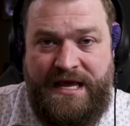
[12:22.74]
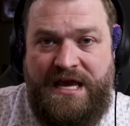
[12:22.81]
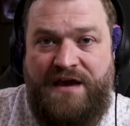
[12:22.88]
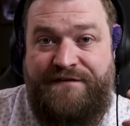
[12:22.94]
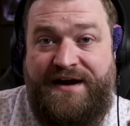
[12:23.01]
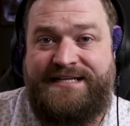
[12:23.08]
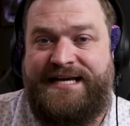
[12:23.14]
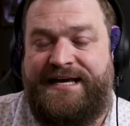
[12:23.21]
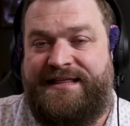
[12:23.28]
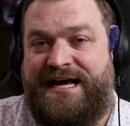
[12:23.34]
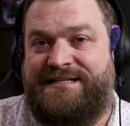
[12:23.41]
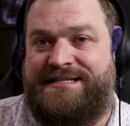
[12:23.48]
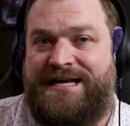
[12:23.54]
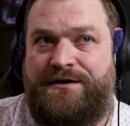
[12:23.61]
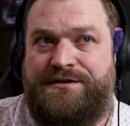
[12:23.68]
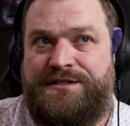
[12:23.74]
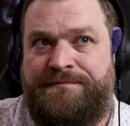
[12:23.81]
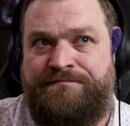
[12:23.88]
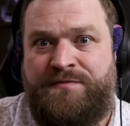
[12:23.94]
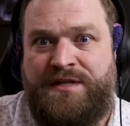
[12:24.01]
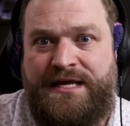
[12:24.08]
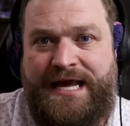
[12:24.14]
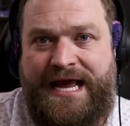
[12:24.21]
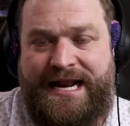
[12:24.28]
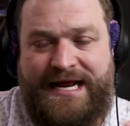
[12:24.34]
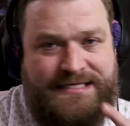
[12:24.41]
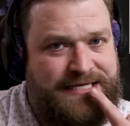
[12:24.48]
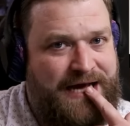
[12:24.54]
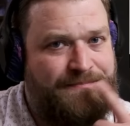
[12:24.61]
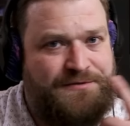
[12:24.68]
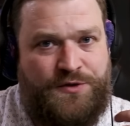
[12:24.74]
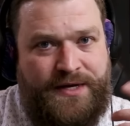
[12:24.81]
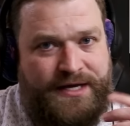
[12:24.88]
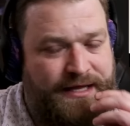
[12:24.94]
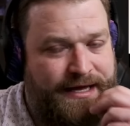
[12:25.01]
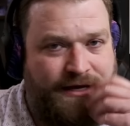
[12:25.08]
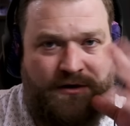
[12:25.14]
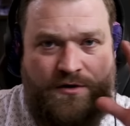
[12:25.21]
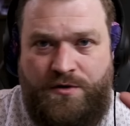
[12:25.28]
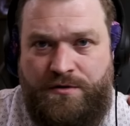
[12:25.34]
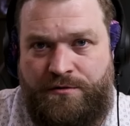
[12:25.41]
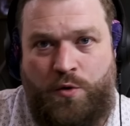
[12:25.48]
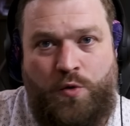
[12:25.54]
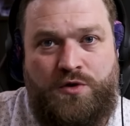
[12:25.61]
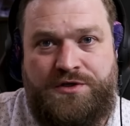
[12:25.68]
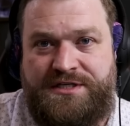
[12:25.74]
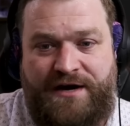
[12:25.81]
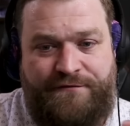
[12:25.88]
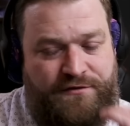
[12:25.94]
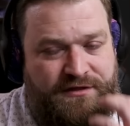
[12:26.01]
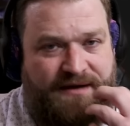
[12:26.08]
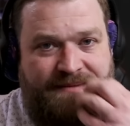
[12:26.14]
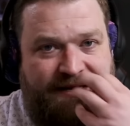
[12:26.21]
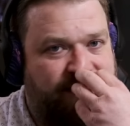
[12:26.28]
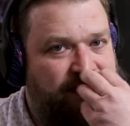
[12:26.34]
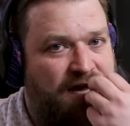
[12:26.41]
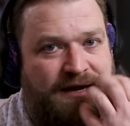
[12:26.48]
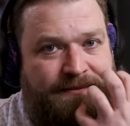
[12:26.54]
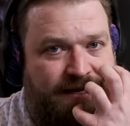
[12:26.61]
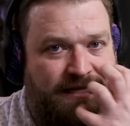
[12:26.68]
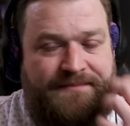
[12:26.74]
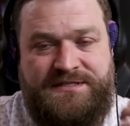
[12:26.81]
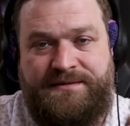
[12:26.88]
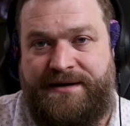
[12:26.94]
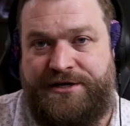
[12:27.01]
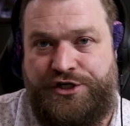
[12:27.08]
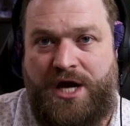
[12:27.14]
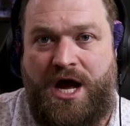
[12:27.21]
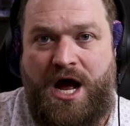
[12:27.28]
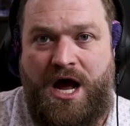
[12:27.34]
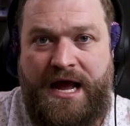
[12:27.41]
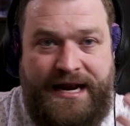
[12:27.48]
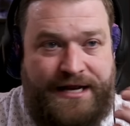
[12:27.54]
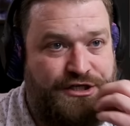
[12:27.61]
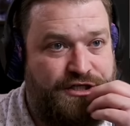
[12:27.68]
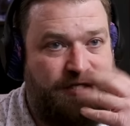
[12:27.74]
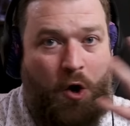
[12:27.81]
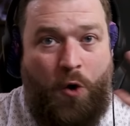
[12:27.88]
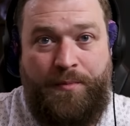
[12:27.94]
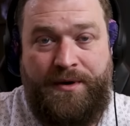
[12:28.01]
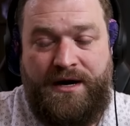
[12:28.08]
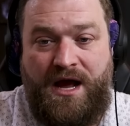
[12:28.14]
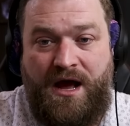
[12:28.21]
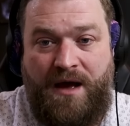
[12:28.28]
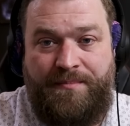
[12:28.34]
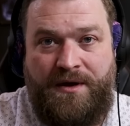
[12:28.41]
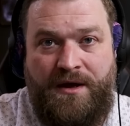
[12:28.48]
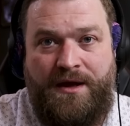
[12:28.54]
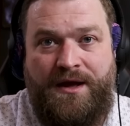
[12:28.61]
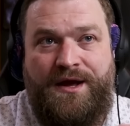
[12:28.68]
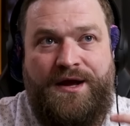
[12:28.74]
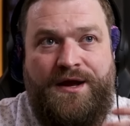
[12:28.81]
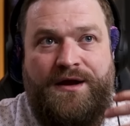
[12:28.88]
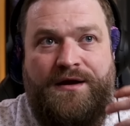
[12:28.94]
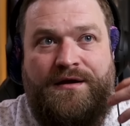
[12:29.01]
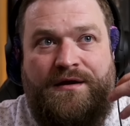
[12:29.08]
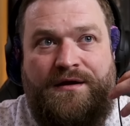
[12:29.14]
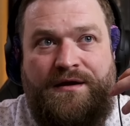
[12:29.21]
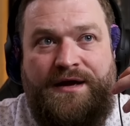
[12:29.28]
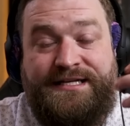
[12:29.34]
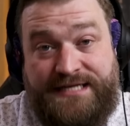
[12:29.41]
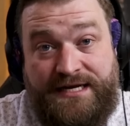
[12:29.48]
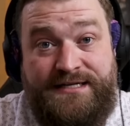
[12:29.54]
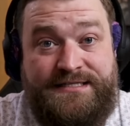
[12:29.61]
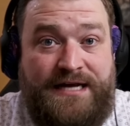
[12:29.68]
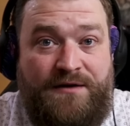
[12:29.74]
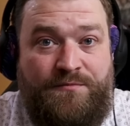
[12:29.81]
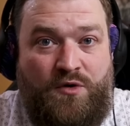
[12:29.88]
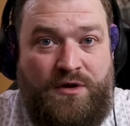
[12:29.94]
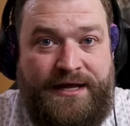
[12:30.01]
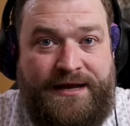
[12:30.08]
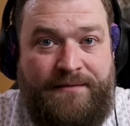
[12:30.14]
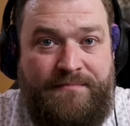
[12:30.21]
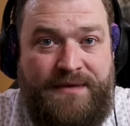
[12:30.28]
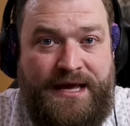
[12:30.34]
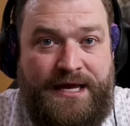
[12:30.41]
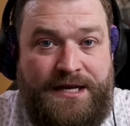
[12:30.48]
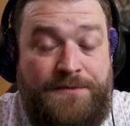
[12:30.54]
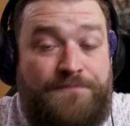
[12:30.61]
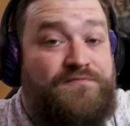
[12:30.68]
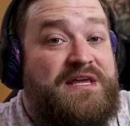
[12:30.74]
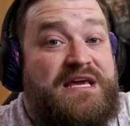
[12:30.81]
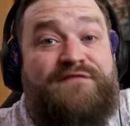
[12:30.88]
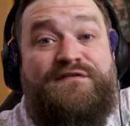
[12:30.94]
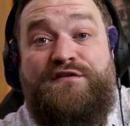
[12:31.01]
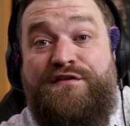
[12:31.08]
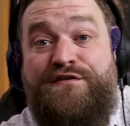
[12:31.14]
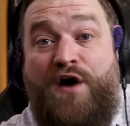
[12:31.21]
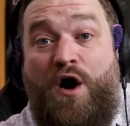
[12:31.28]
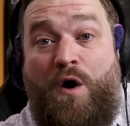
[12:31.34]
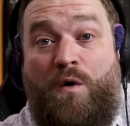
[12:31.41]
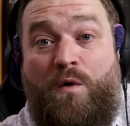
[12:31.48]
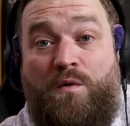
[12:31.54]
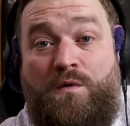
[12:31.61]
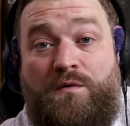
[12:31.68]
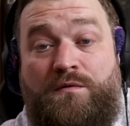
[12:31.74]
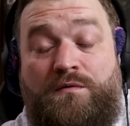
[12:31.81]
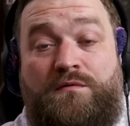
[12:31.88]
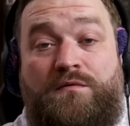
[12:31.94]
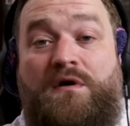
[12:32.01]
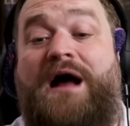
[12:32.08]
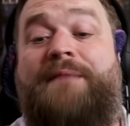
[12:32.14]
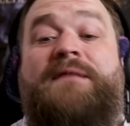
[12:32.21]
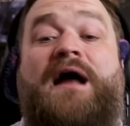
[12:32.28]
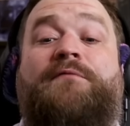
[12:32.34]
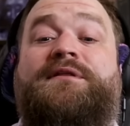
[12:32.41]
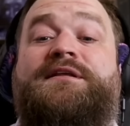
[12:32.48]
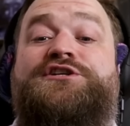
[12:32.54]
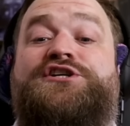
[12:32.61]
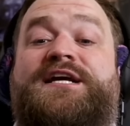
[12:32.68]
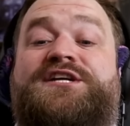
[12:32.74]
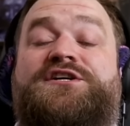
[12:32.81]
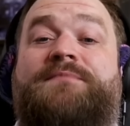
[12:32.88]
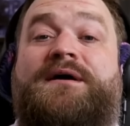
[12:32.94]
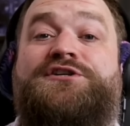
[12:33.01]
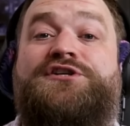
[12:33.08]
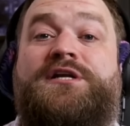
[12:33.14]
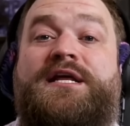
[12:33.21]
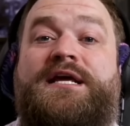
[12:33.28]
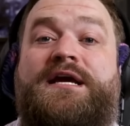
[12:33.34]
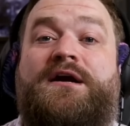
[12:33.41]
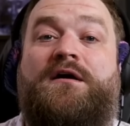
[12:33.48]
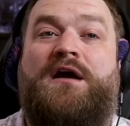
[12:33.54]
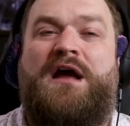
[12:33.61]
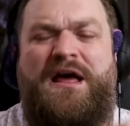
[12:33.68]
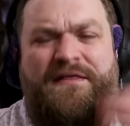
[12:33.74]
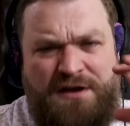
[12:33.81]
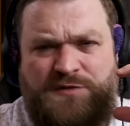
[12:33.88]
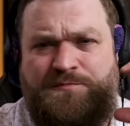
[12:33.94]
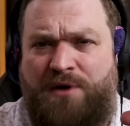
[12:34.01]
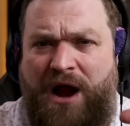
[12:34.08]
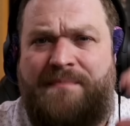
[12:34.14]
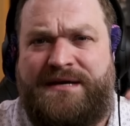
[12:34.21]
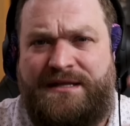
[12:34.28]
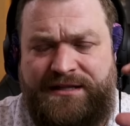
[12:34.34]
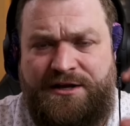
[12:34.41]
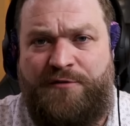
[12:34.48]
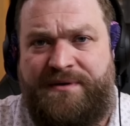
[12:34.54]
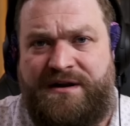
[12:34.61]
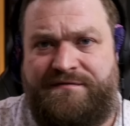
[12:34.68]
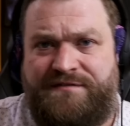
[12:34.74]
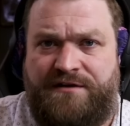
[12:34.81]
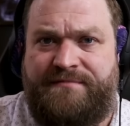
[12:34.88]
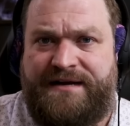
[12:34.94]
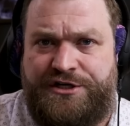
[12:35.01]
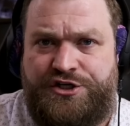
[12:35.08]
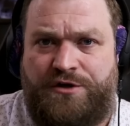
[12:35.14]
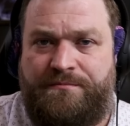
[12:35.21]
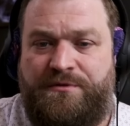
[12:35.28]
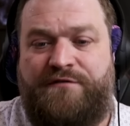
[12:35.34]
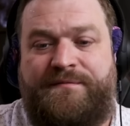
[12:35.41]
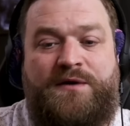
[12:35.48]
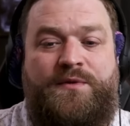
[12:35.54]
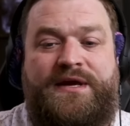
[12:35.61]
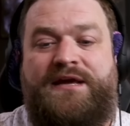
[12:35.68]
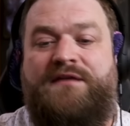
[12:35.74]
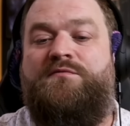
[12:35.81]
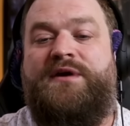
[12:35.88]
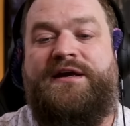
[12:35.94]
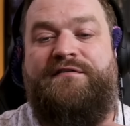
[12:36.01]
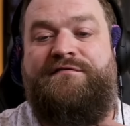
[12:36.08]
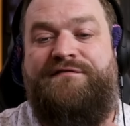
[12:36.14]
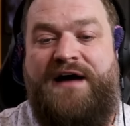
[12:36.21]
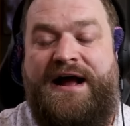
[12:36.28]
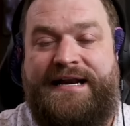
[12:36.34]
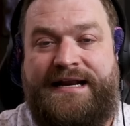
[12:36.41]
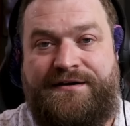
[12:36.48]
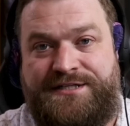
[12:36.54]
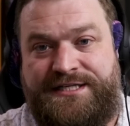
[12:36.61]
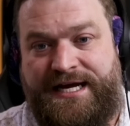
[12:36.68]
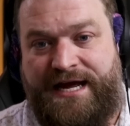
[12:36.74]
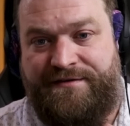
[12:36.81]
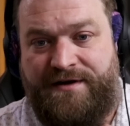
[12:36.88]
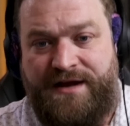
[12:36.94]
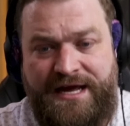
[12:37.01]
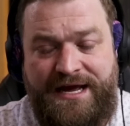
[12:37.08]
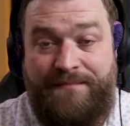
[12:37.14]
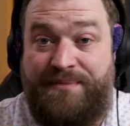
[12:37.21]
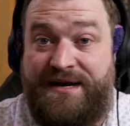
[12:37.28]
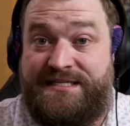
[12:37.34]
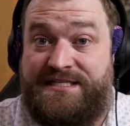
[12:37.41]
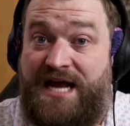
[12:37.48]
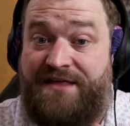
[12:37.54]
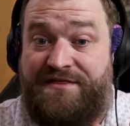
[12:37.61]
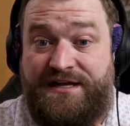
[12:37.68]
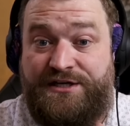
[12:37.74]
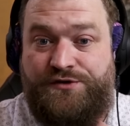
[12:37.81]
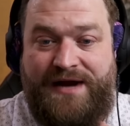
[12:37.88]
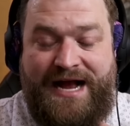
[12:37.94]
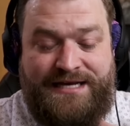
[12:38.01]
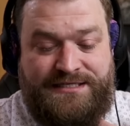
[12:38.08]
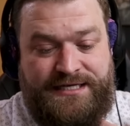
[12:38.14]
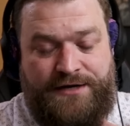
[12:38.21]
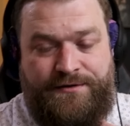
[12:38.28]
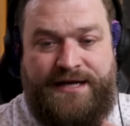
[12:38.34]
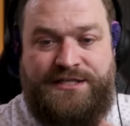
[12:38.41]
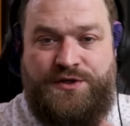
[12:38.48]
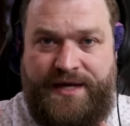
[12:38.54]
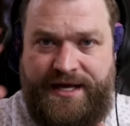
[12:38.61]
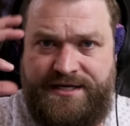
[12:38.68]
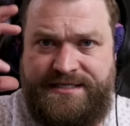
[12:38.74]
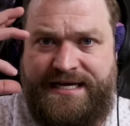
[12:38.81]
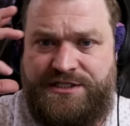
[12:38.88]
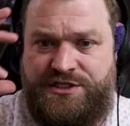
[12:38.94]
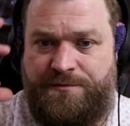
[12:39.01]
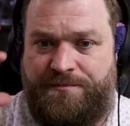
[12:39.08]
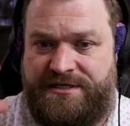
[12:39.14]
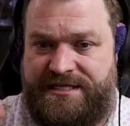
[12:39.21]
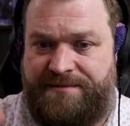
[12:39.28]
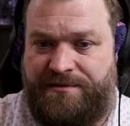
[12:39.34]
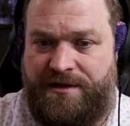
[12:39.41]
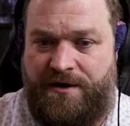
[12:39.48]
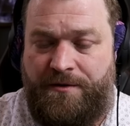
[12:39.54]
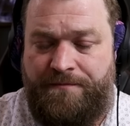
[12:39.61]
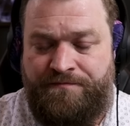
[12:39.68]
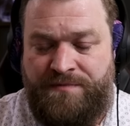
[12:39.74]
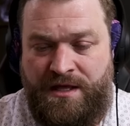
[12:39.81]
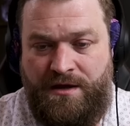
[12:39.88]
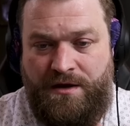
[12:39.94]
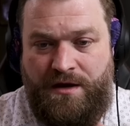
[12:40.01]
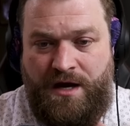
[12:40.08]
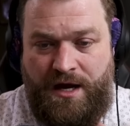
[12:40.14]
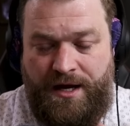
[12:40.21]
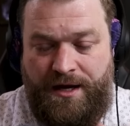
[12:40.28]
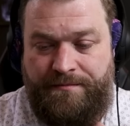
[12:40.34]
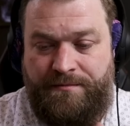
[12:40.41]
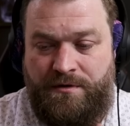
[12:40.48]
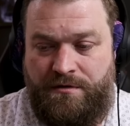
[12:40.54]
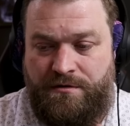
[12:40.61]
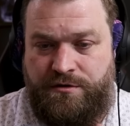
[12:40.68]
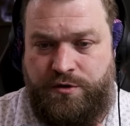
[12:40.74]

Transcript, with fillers: if I take that sound and I stop doing like cool stuff with like my tongue and my lips and my jaw and I just open it up, it's going to sound more like a mid, even though I'm not really changing much in here. There's probably a little bit of laryngeal movement we can we can find out together, but it's nothing drastic, right? So here's that super deep low. Um